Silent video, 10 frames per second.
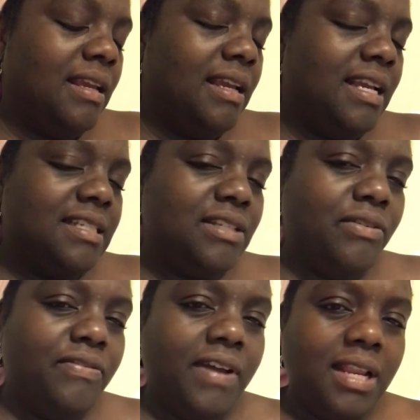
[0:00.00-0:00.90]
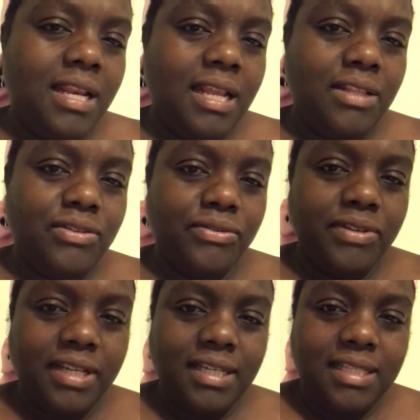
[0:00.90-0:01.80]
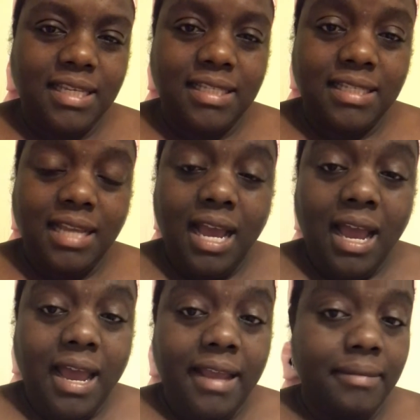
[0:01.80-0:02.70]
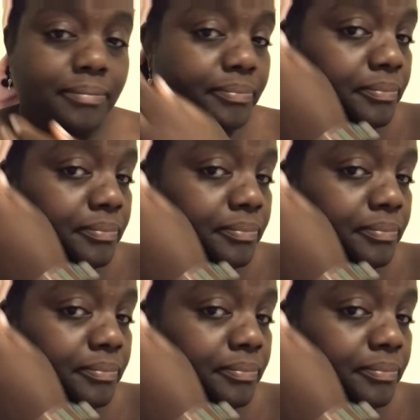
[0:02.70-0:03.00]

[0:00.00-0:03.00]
it's so funny that during this time